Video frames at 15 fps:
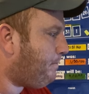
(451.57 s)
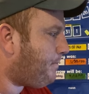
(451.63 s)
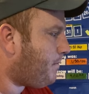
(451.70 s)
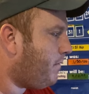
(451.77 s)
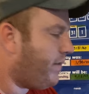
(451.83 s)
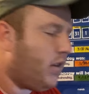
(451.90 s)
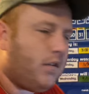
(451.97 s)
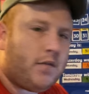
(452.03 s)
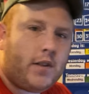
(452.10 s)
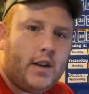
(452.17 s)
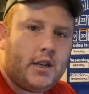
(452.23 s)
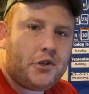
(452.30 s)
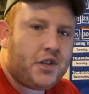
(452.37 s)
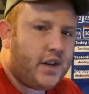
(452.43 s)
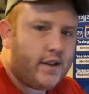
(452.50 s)
Feel free to
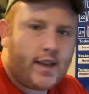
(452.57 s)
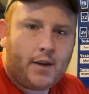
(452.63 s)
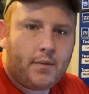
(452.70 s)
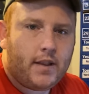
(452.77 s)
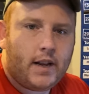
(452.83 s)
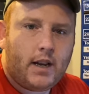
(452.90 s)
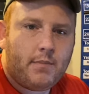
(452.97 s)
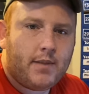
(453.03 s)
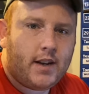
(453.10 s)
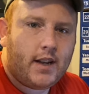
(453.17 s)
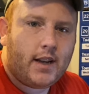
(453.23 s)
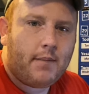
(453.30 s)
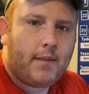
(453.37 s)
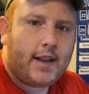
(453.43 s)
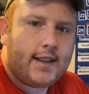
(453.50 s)
share that with anybody. I
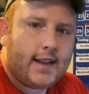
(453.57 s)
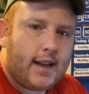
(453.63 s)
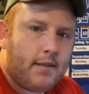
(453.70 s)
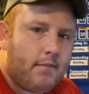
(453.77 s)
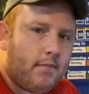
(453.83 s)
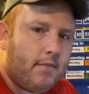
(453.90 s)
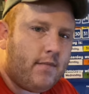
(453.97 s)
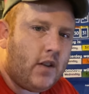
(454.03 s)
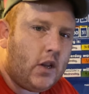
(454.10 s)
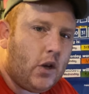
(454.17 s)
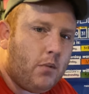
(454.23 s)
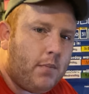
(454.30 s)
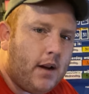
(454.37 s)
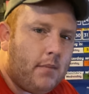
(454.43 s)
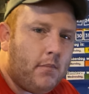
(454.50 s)
made that video
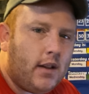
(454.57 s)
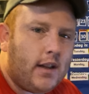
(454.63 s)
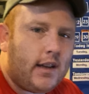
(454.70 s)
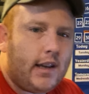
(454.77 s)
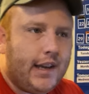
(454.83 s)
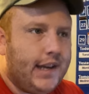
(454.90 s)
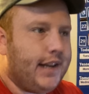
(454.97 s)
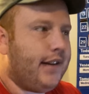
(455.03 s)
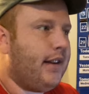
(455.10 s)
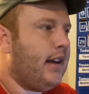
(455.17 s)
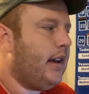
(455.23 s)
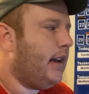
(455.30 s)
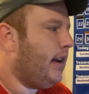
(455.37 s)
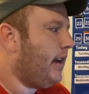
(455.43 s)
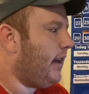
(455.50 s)
public and
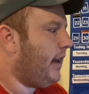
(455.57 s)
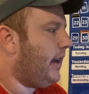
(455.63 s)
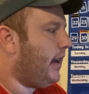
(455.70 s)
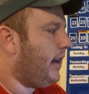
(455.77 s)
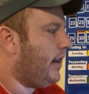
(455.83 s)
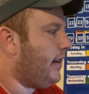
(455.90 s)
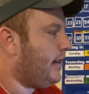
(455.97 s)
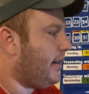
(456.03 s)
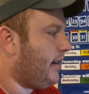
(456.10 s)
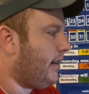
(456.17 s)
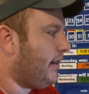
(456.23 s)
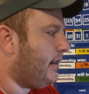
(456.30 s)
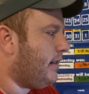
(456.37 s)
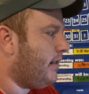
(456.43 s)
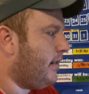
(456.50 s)

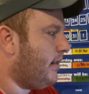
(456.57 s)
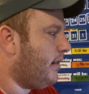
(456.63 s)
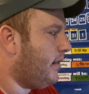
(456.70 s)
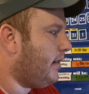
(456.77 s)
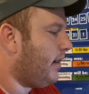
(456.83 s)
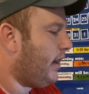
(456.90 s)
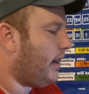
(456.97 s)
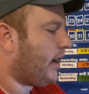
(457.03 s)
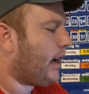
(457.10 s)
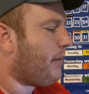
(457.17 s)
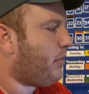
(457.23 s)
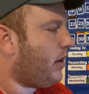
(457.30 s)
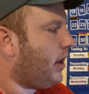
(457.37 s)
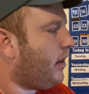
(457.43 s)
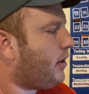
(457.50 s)
a
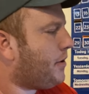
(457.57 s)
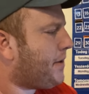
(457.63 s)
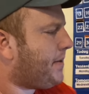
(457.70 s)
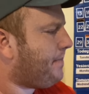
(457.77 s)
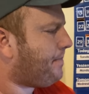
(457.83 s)
couple others.